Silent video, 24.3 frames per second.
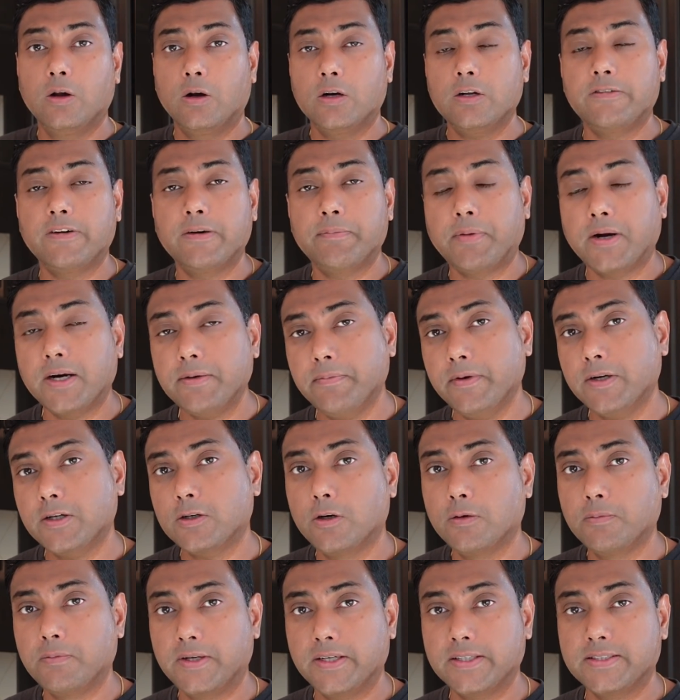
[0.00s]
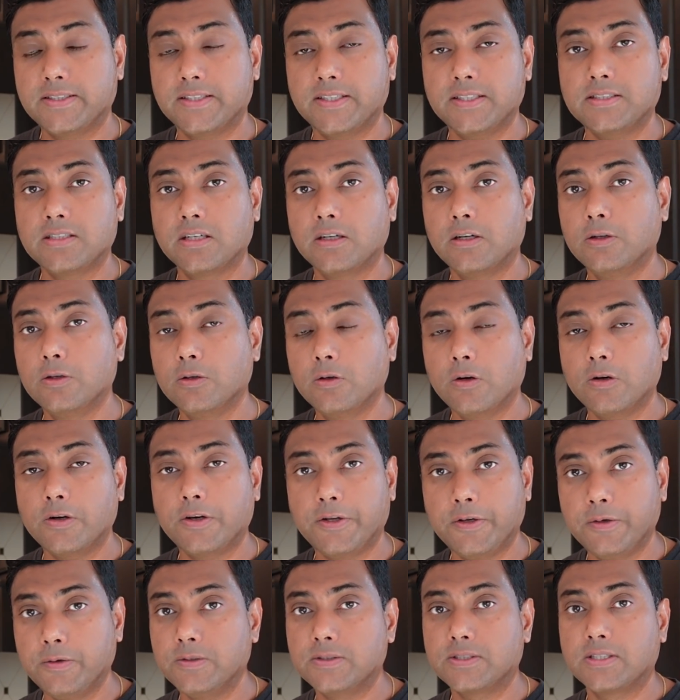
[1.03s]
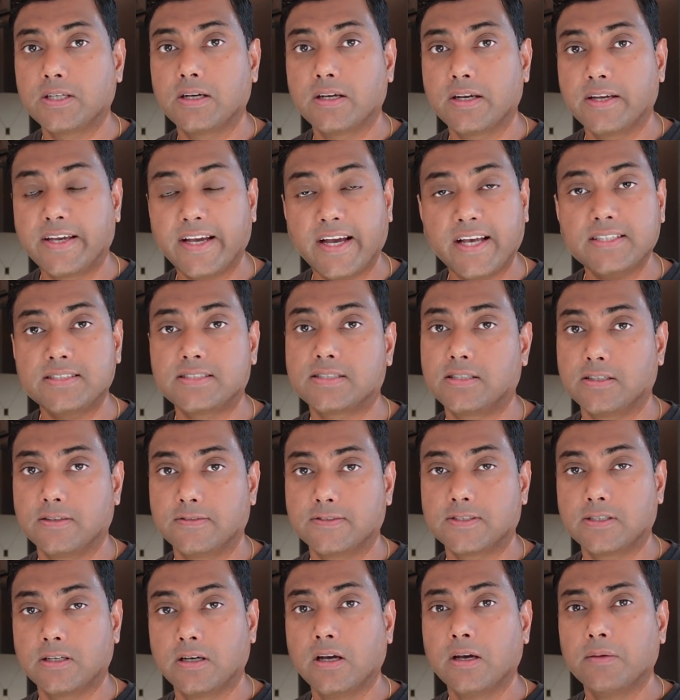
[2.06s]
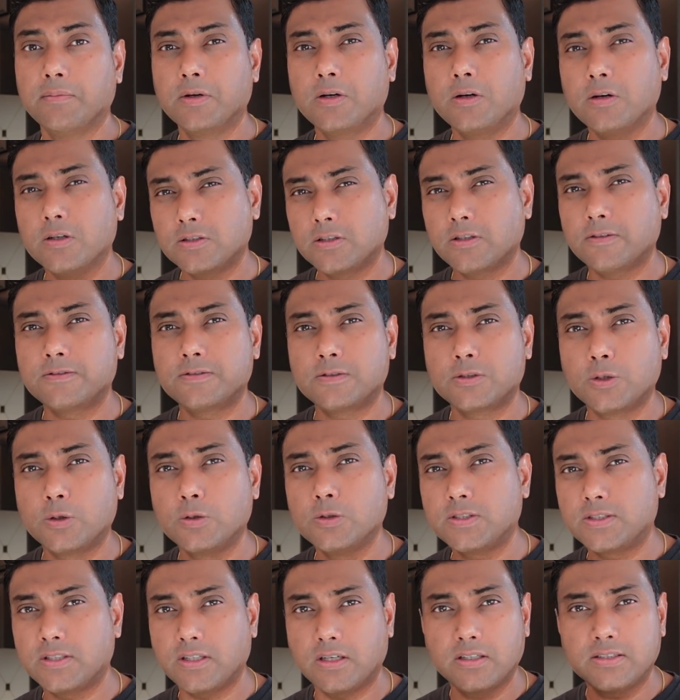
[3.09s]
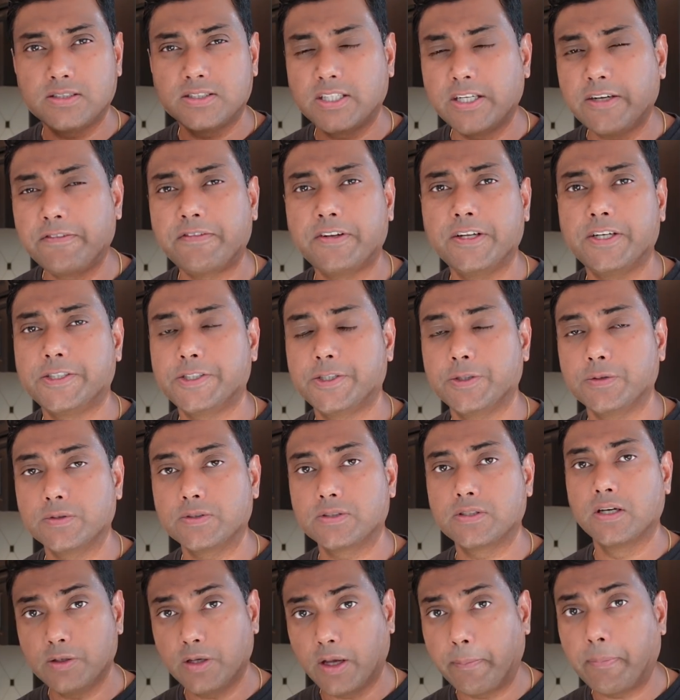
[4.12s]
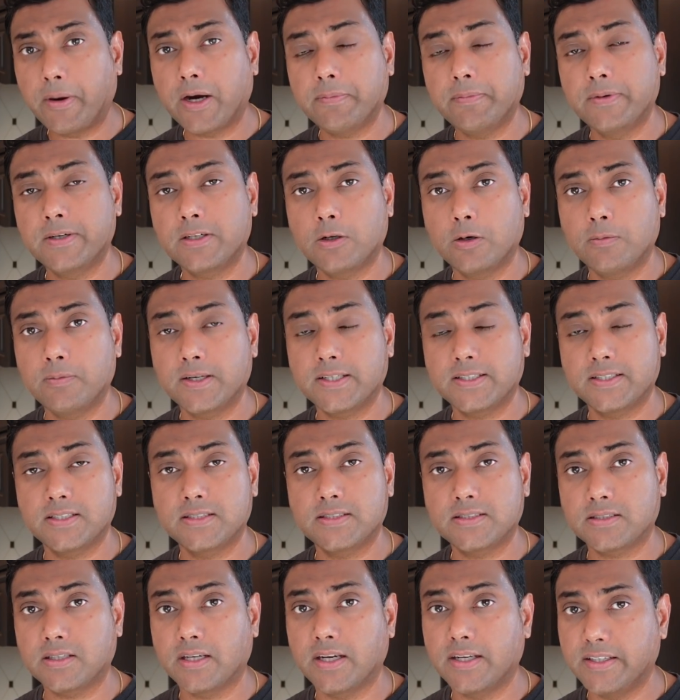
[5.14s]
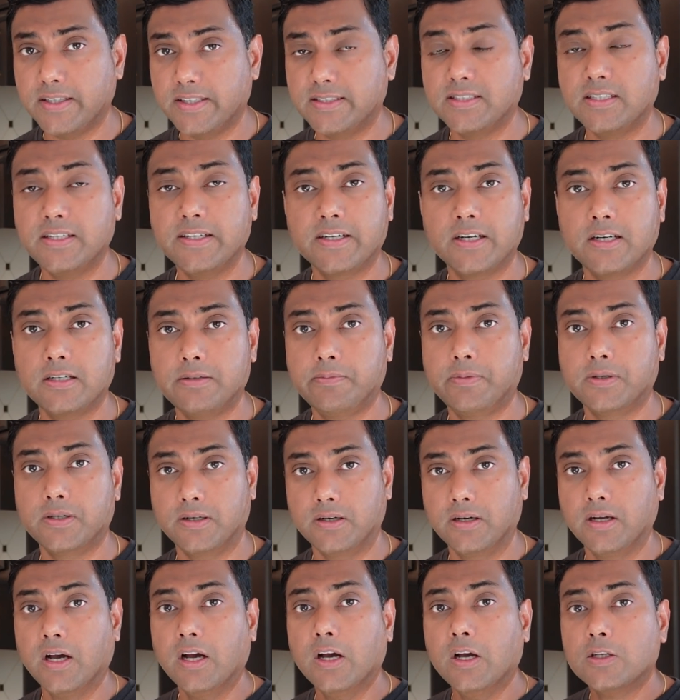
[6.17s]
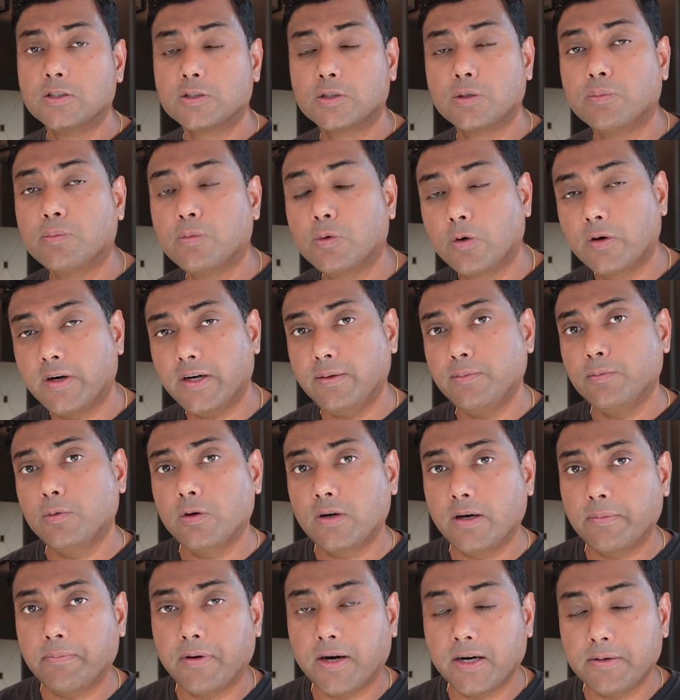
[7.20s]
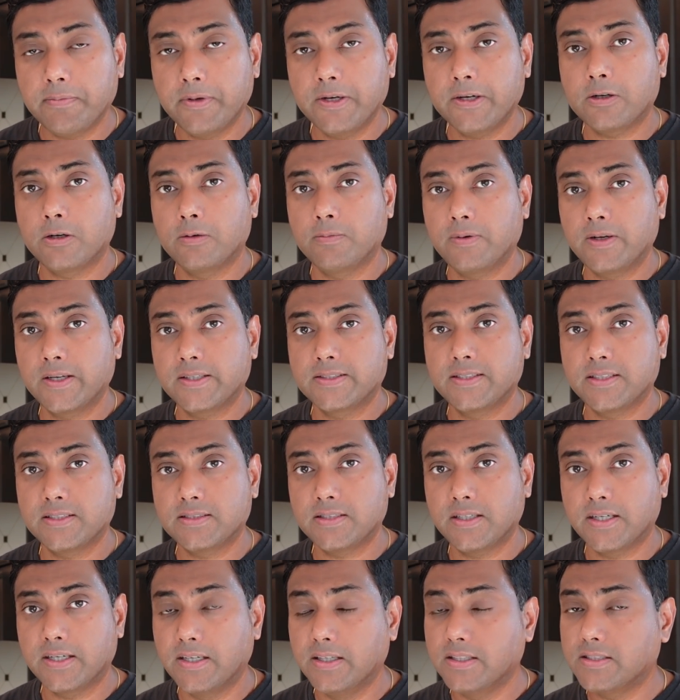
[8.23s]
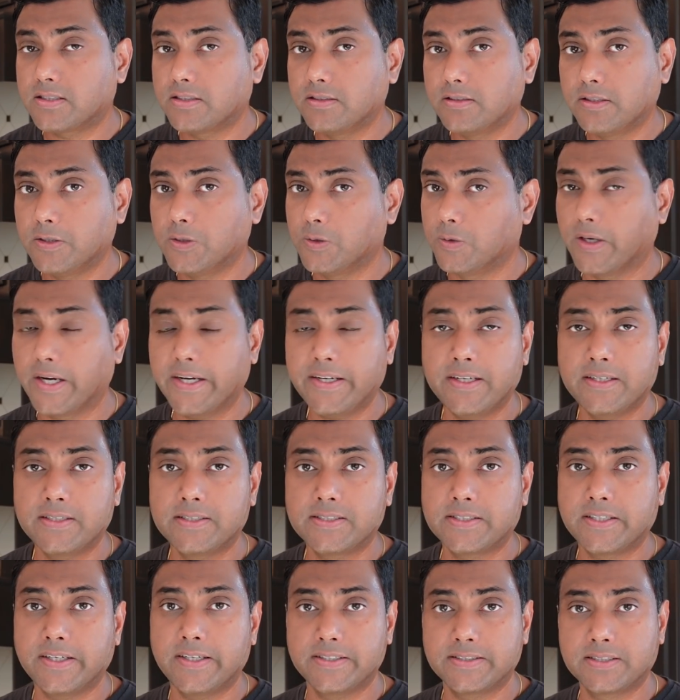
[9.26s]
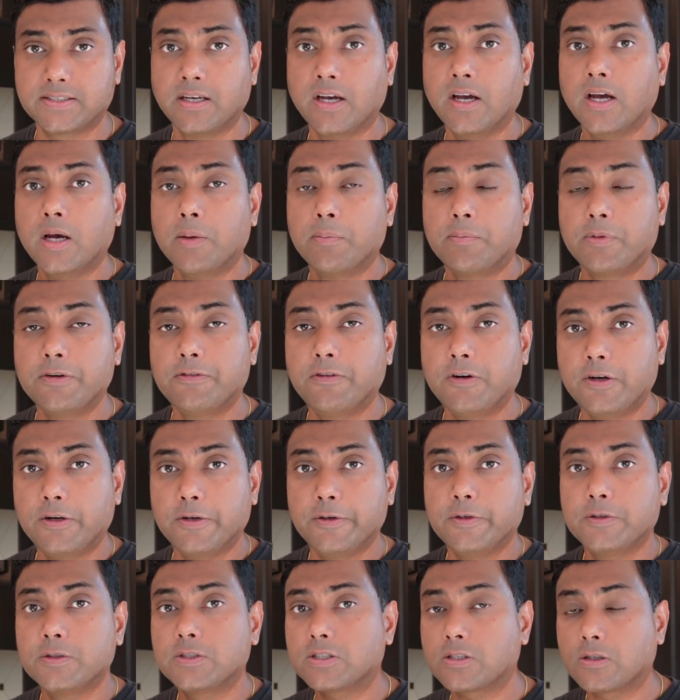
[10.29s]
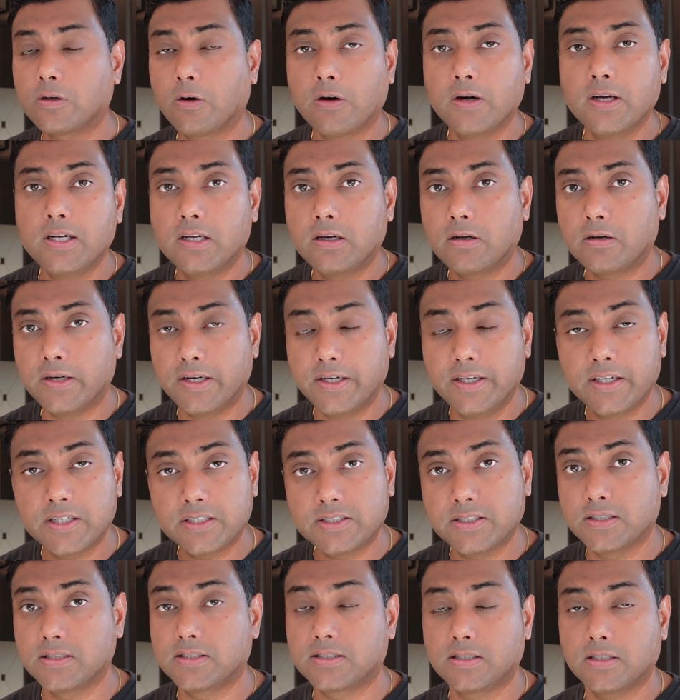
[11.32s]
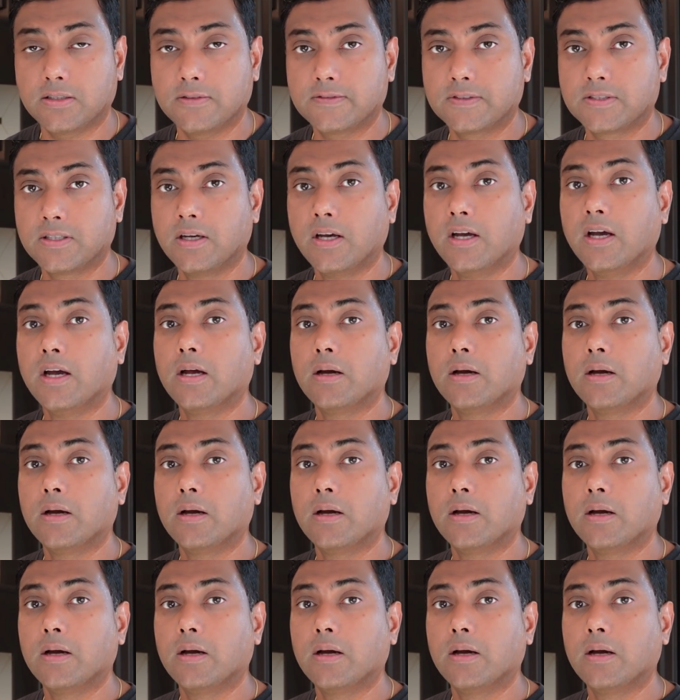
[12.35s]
lot of apartment complexes do not use gas stoves because of safety issues. The apartment complexes can easily get burned. So more and more apartment complexes, at least in the United States, prefer to use coil or induction stoves.